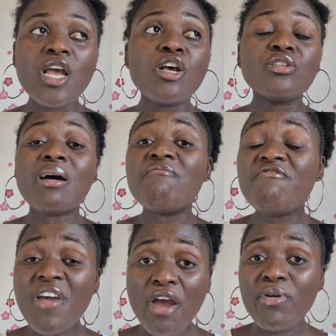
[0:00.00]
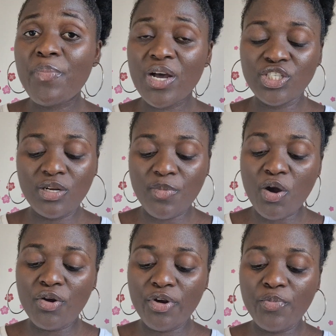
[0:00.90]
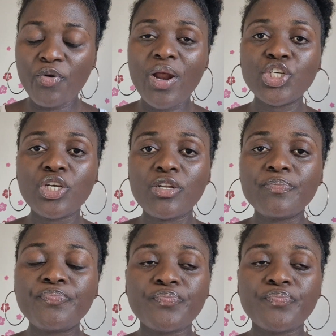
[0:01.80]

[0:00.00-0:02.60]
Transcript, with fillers: So I'm very passionate about career progression.